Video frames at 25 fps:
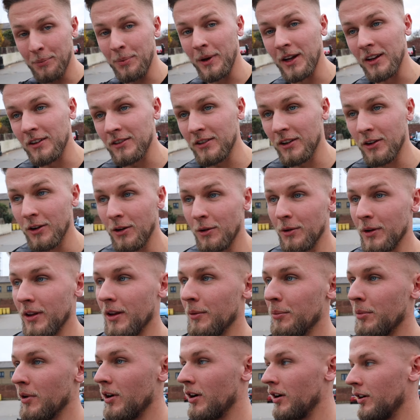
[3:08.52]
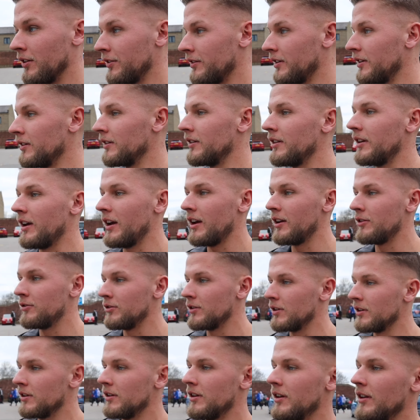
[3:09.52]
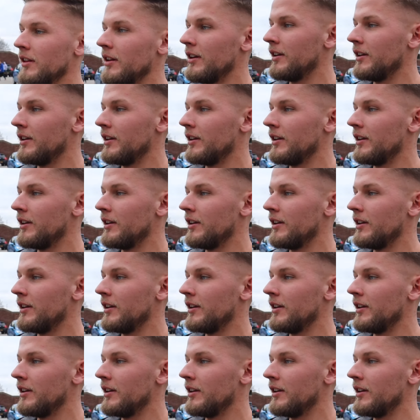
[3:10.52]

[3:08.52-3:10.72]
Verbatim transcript: a pizza hut with the bros and Adrian and